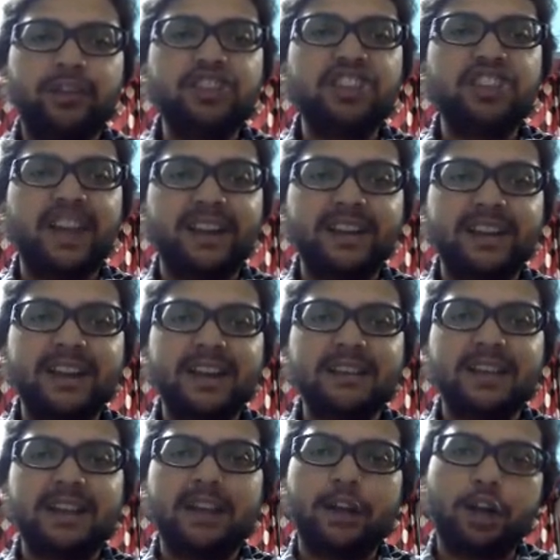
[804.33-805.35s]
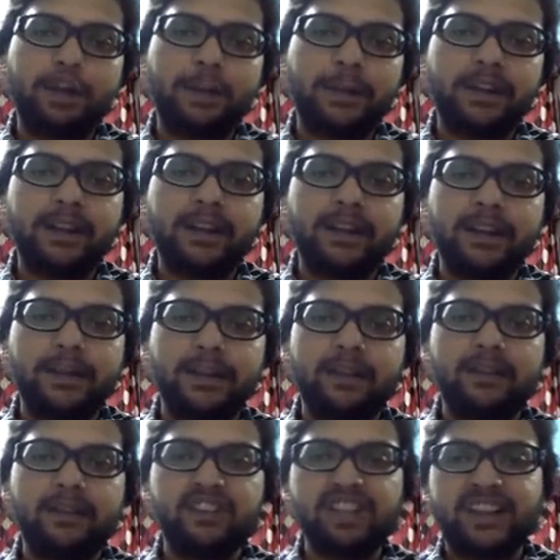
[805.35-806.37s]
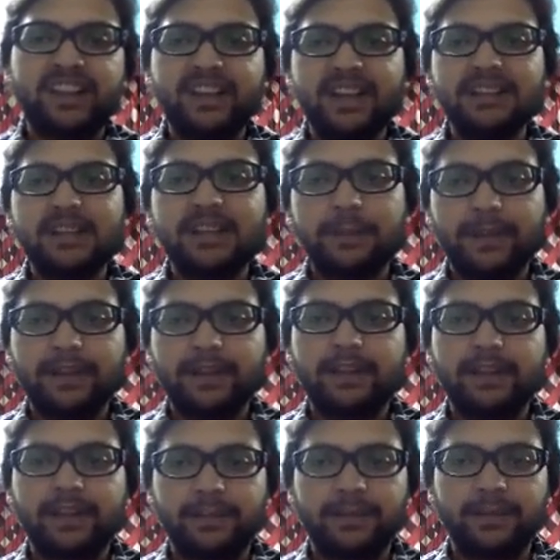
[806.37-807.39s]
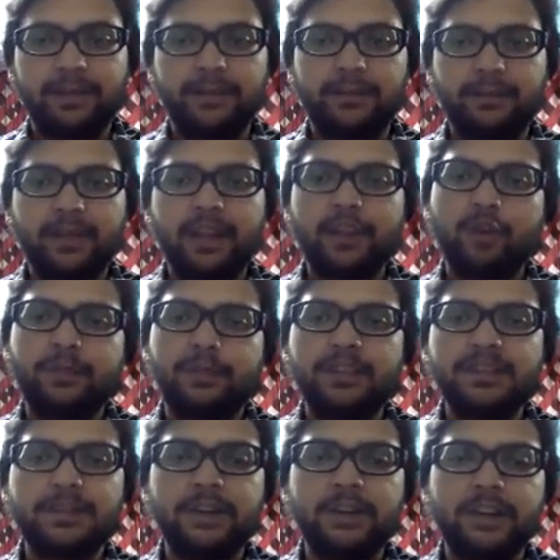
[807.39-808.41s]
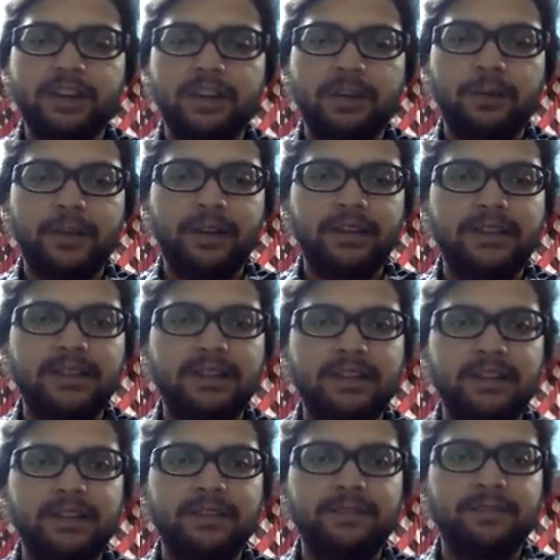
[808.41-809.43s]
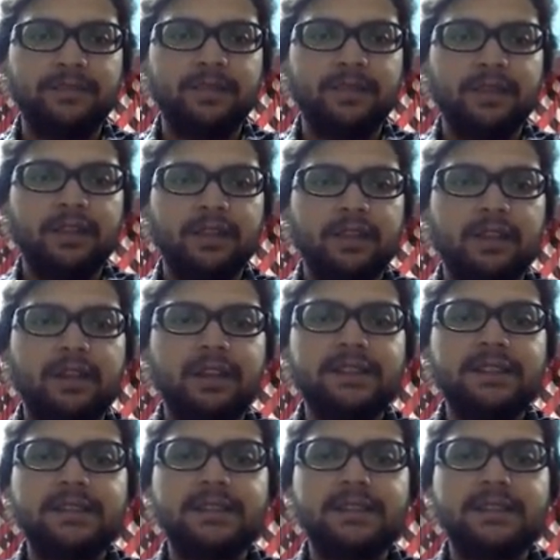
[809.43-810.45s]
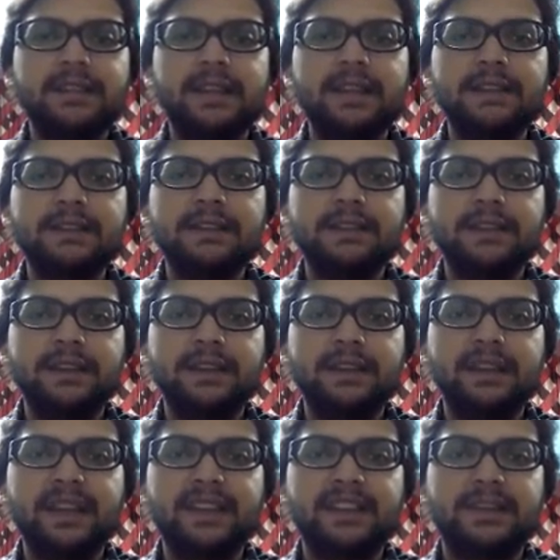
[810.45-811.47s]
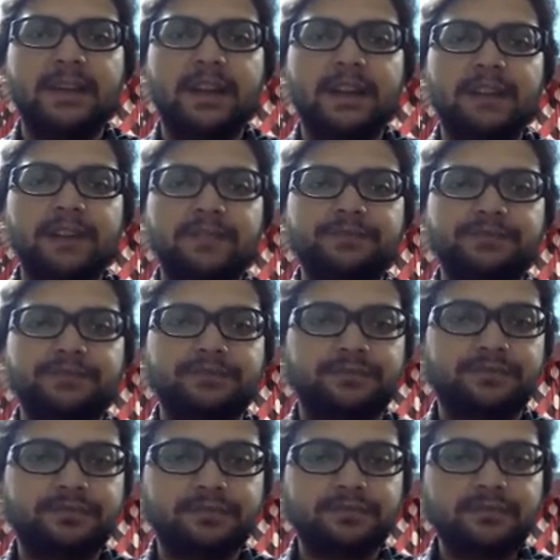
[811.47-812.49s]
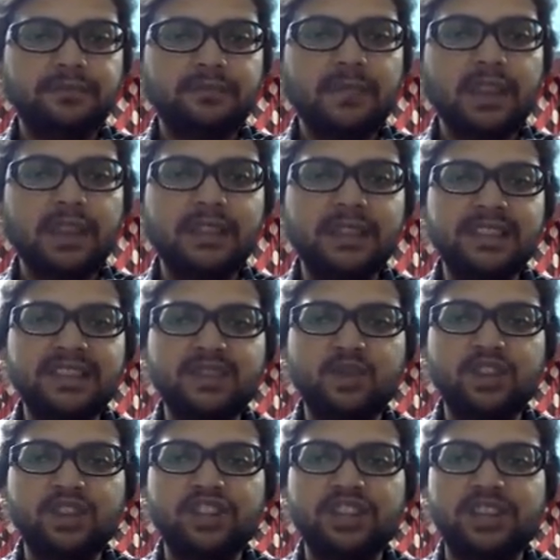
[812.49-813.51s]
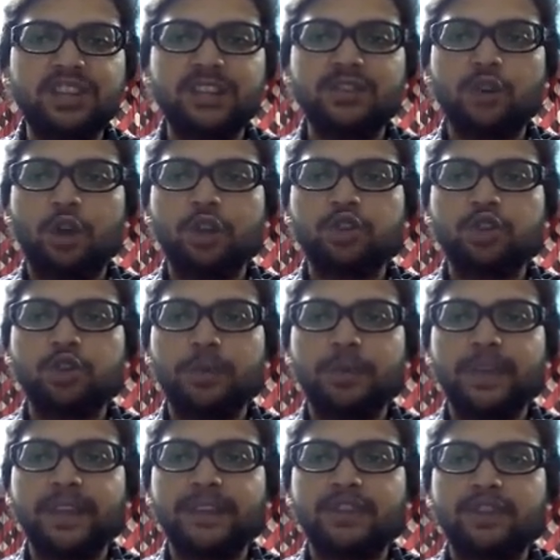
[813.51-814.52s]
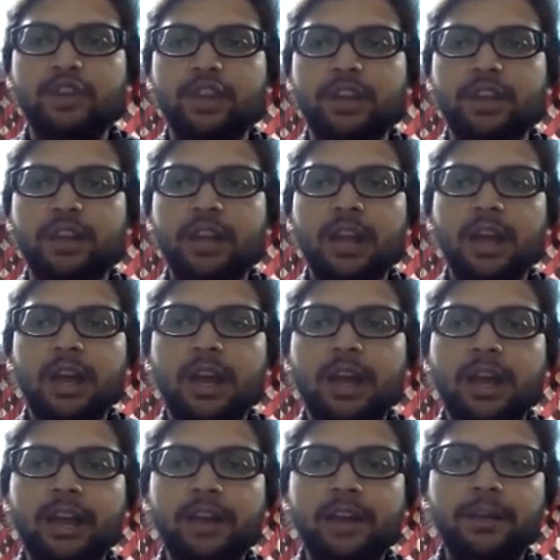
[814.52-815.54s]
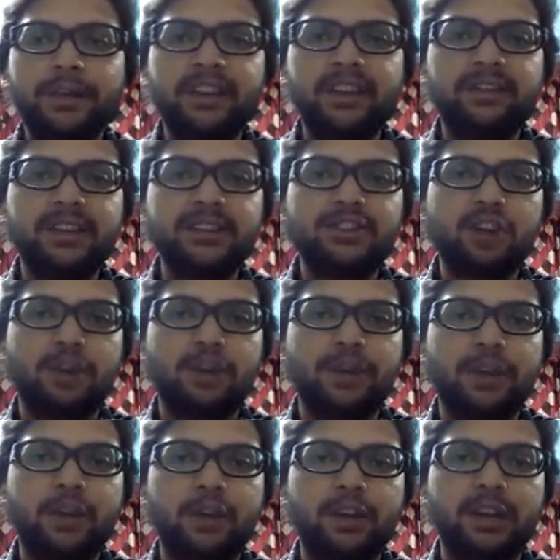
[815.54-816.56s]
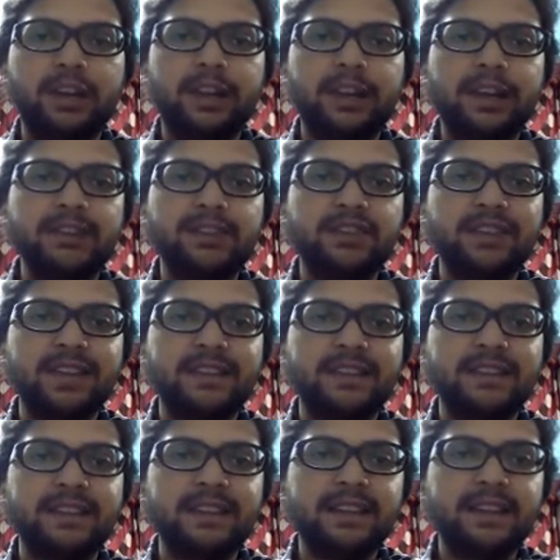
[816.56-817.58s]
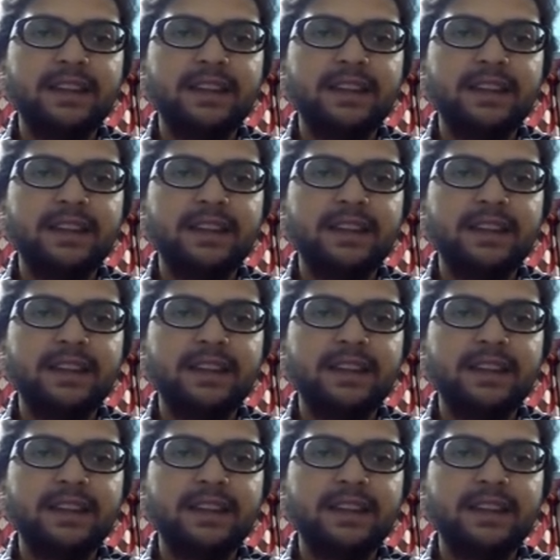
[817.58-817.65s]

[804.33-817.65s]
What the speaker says: ideas are not patentable, which ideas are patentable. I hope this particular point is clear. Let's discuss next part. This question is also based on our previous topic only. As you can see,